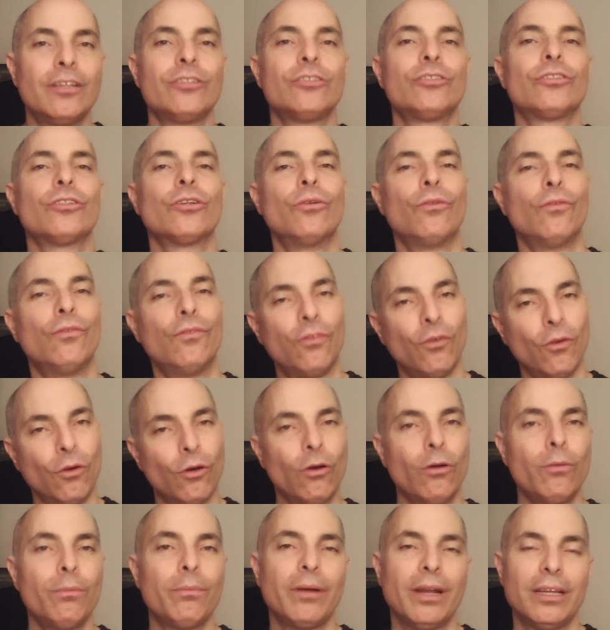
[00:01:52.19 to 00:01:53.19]
So
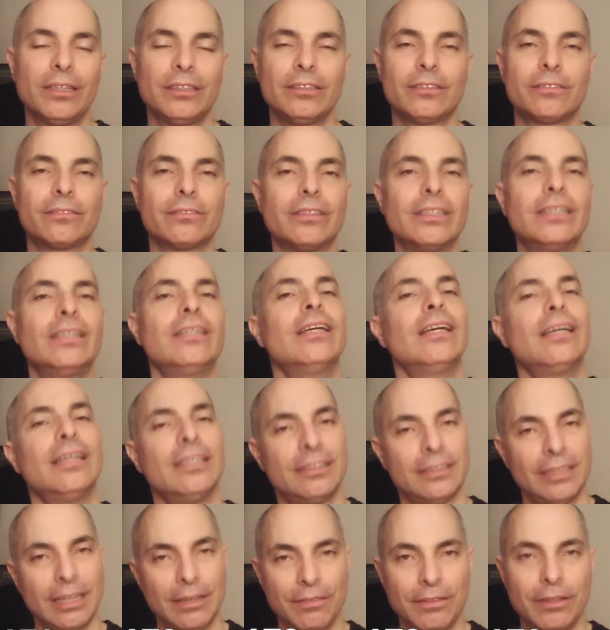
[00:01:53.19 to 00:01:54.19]
4 plus 3, a
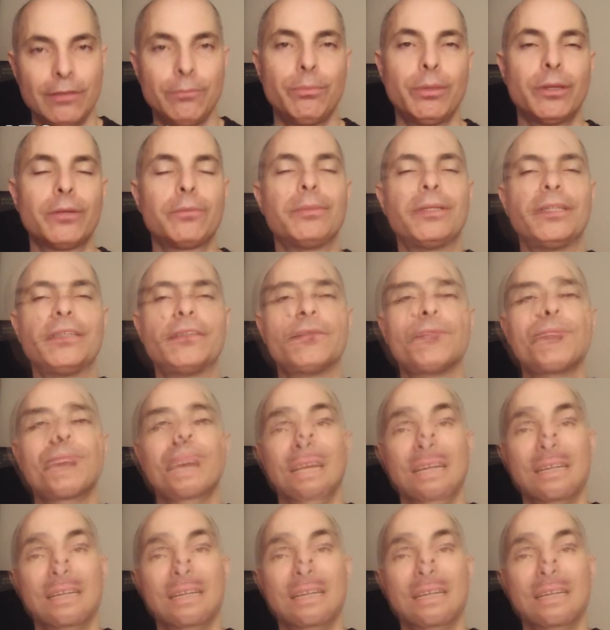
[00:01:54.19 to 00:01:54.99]
7 per beat.